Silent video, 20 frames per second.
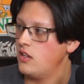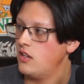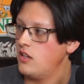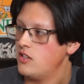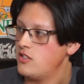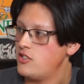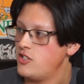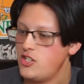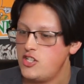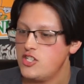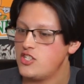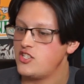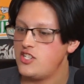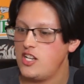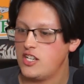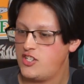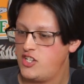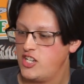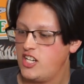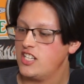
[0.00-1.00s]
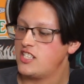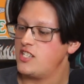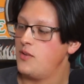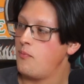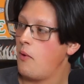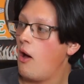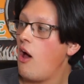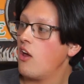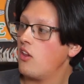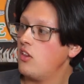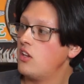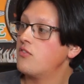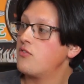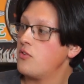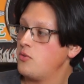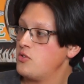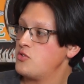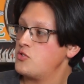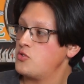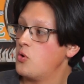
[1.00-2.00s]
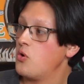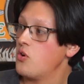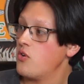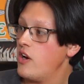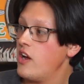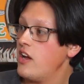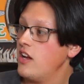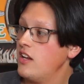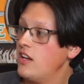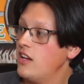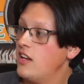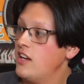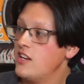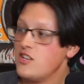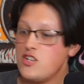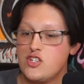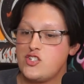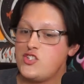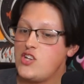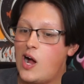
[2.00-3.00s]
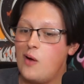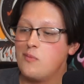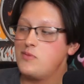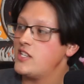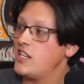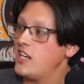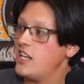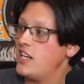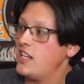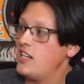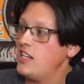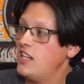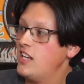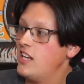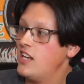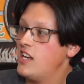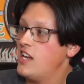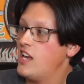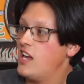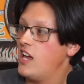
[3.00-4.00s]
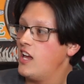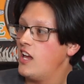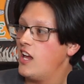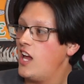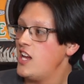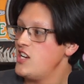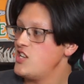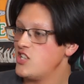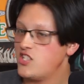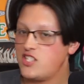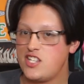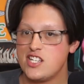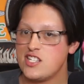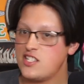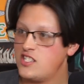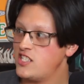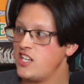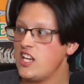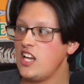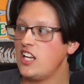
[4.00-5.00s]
So you just, she gets a bottle from the store, right? Just dumps it in and just says, see you